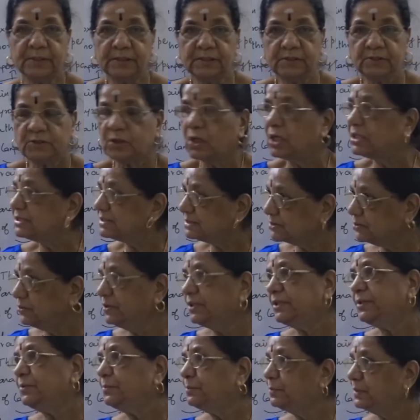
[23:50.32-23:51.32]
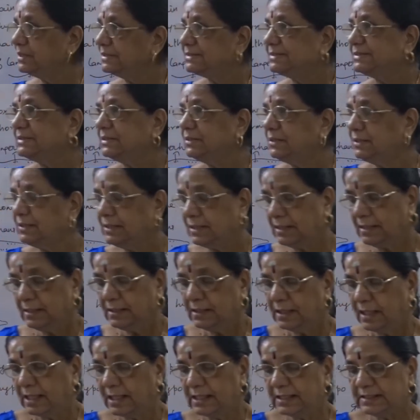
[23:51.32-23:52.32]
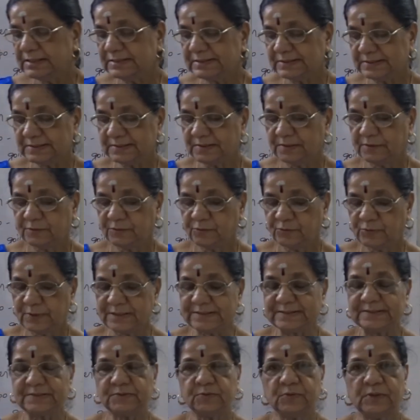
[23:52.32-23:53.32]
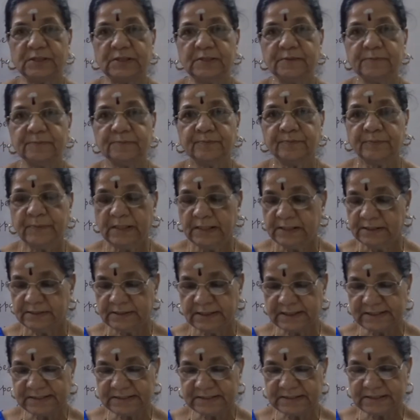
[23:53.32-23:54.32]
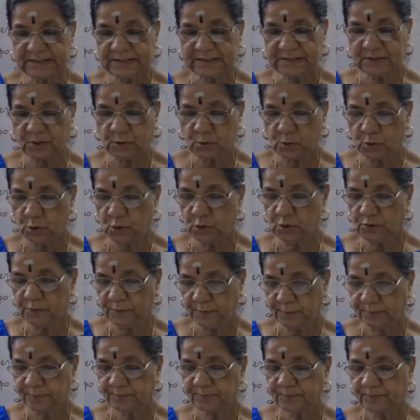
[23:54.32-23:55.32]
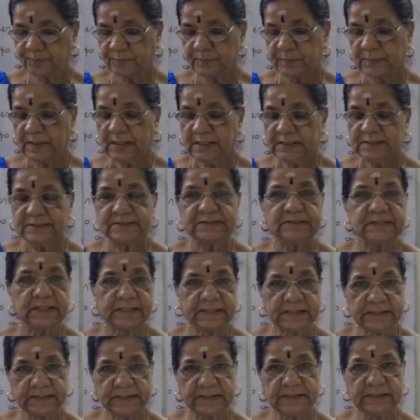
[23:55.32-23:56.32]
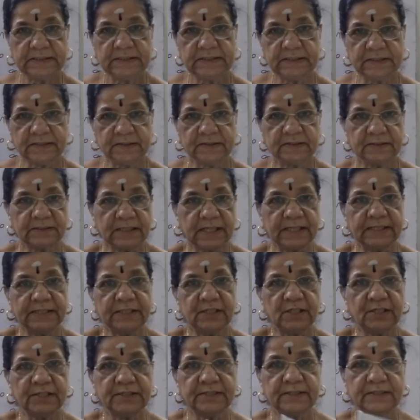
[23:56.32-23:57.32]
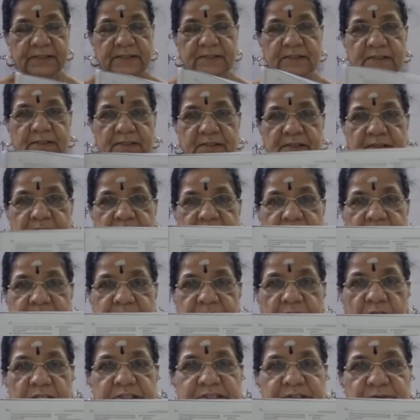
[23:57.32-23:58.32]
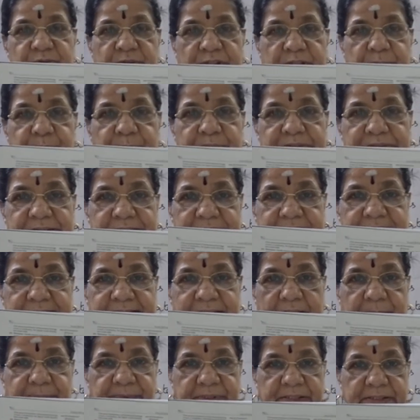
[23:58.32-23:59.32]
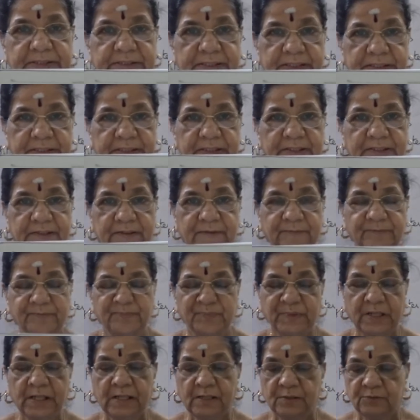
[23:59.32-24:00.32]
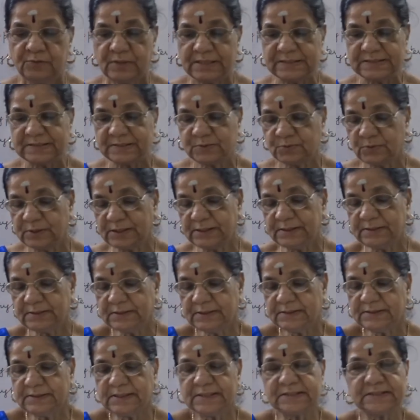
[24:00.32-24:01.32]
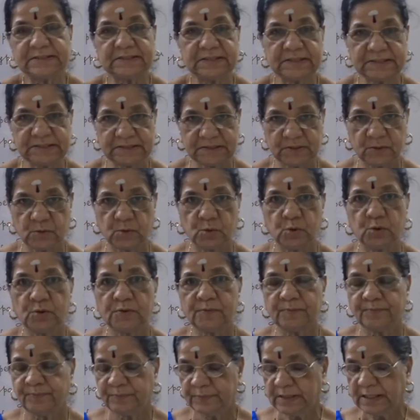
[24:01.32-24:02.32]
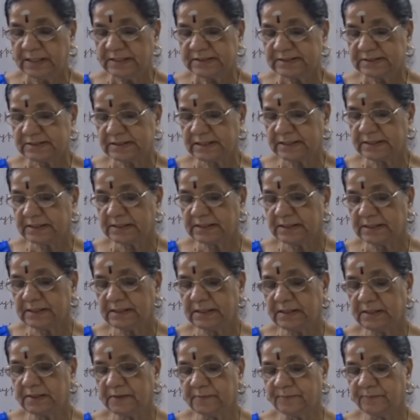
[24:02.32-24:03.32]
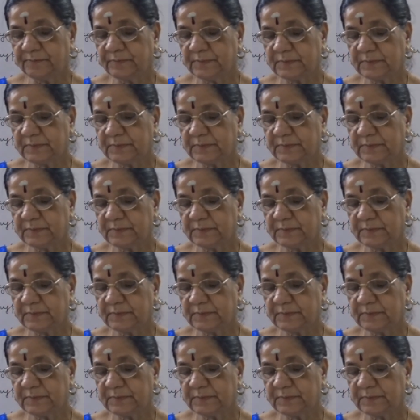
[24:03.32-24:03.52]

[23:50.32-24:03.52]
crossword puzzle as first one, testosterone, second, thyroid, in the crossword puzzle, chapter 10. First one, testosterone, second,